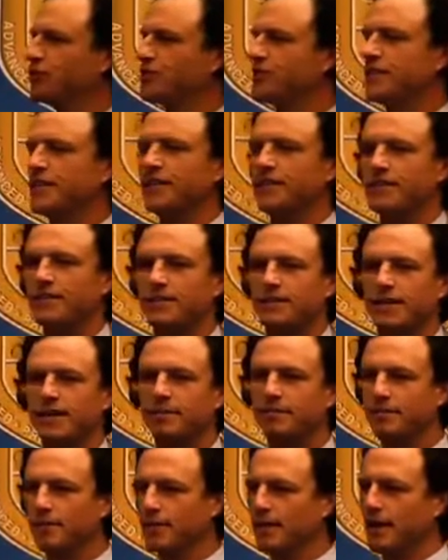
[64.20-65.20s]
skin in this
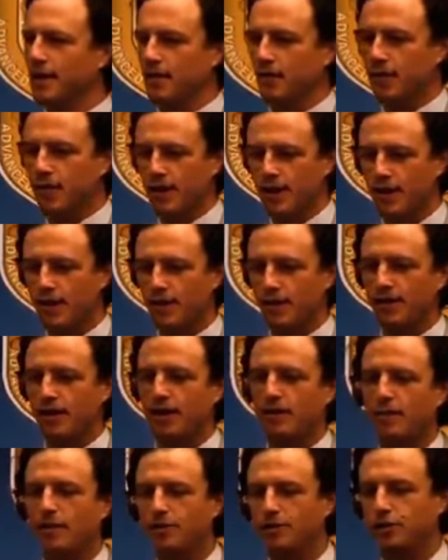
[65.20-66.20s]
game with anything that
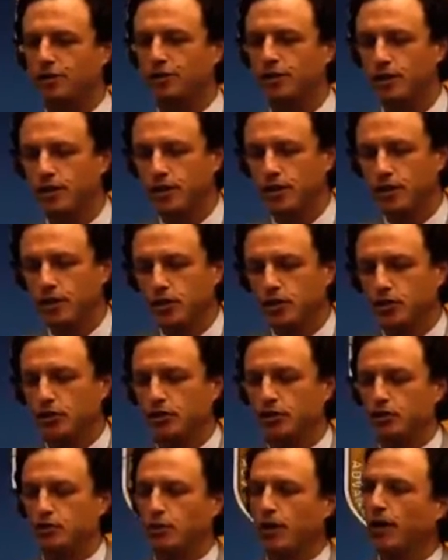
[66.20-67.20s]
I mention. So
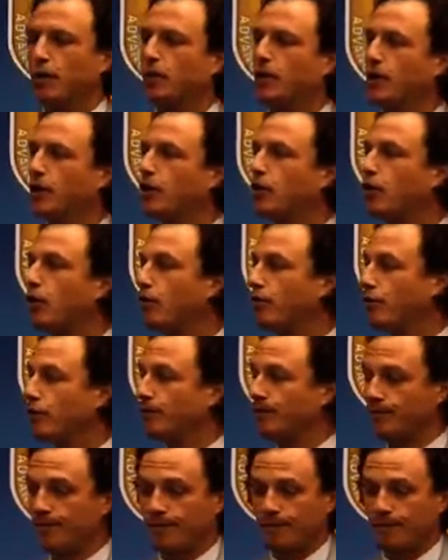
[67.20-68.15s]
this is what I want to go over.